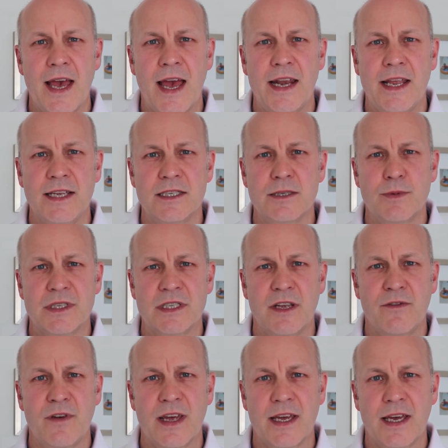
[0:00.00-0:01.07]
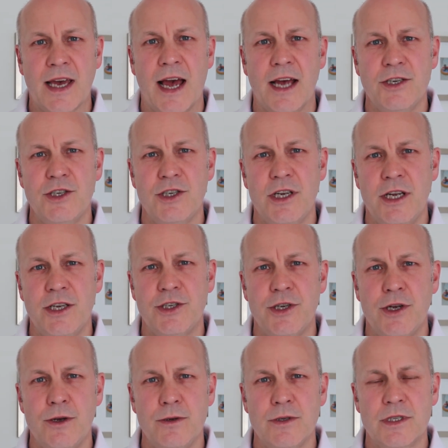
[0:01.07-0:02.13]
any specific cash
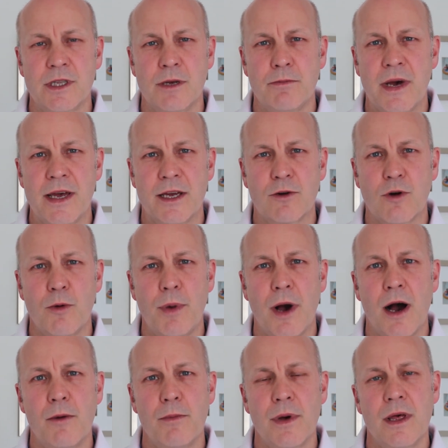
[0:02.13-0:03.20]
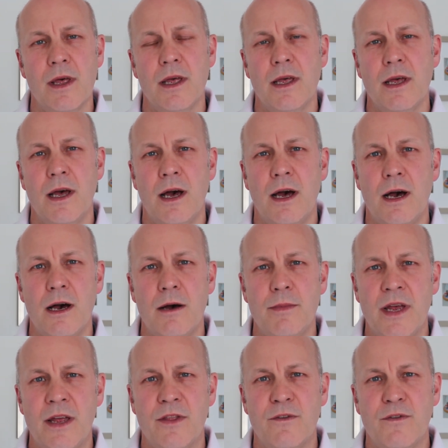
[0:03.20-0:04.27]
issues that may crop up um,
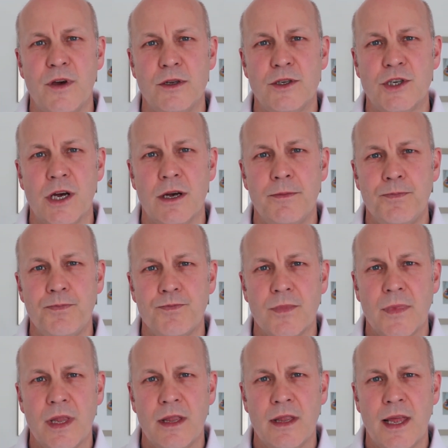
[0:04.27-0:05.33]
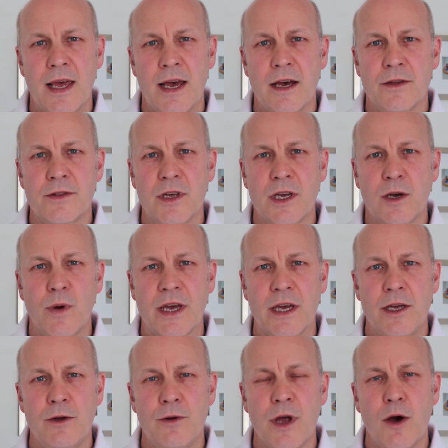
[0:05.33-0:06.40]
in the future. Now, the quicker
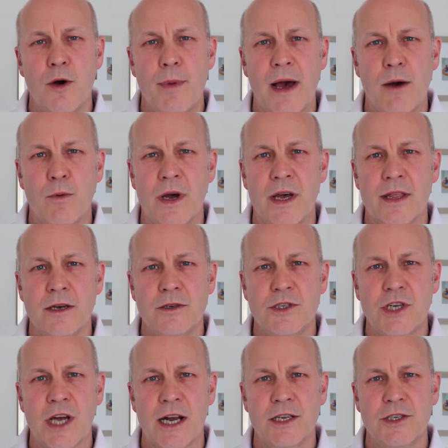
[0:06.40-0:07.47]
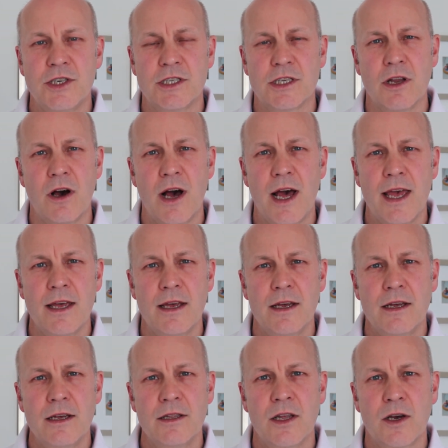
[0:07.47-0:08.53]
you know about where those challenges lie,
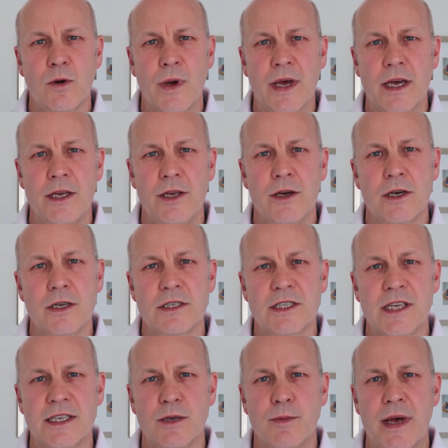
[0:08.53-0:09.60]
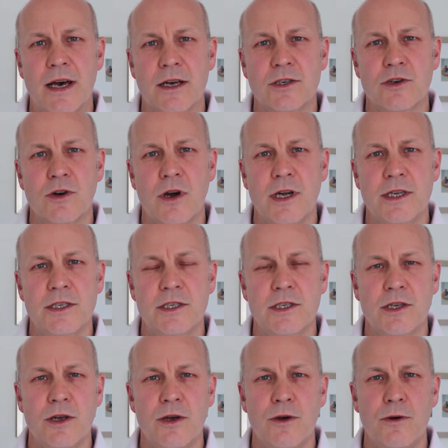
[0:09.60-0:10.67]
the quicker you can set about trying
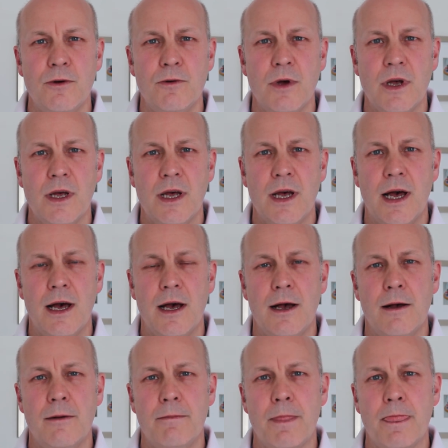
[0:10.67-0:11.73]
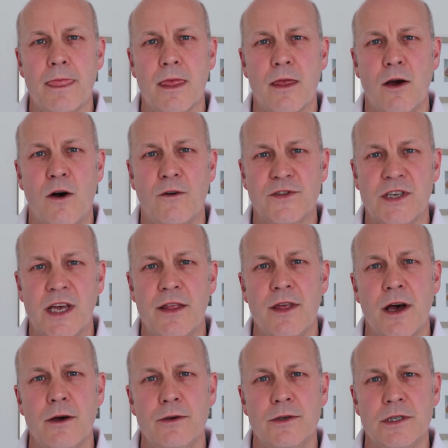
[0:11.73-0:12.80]
to um, offset
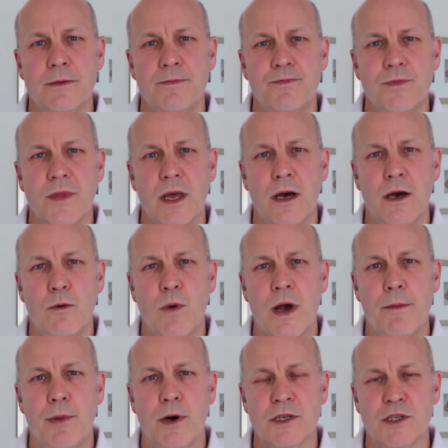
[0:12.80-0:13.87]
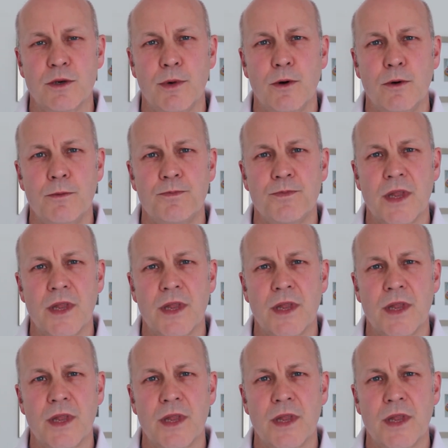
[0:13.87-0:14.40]
those uh, where possible.